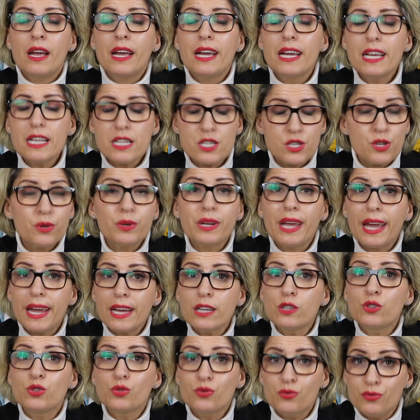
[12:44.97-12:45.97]
It's okay
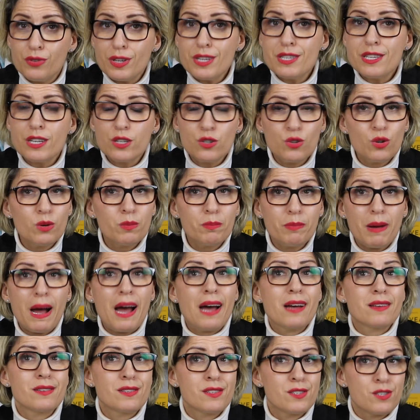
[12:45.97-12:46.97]
to visit your
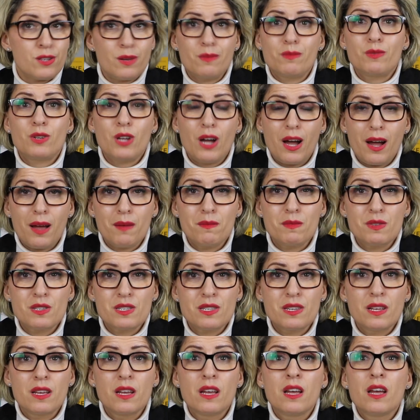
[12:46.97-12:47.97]
past sometimes,
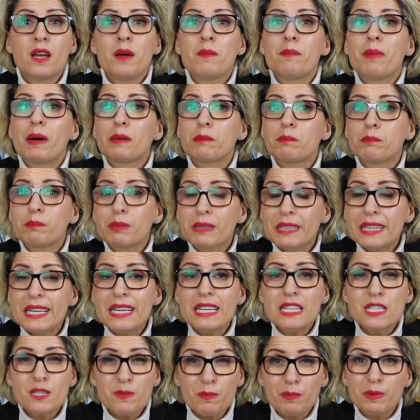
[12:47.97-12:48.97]
but
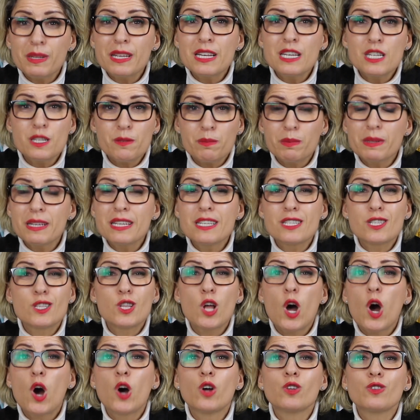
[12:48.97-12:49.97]
please, please, please
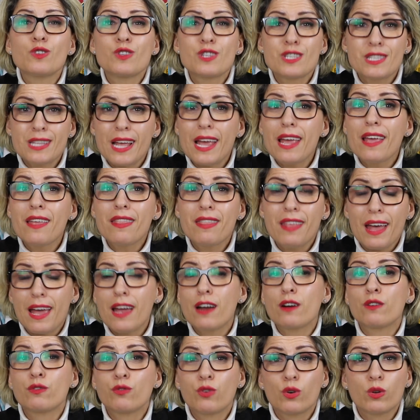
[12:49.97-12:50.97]
don't stay
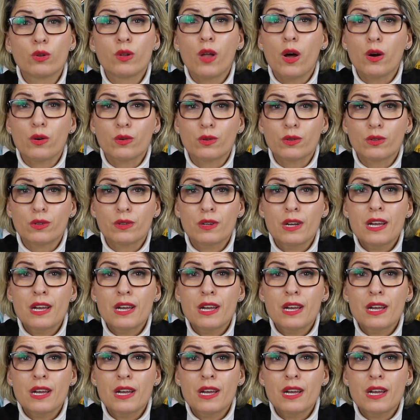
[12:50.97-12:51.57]
there for long.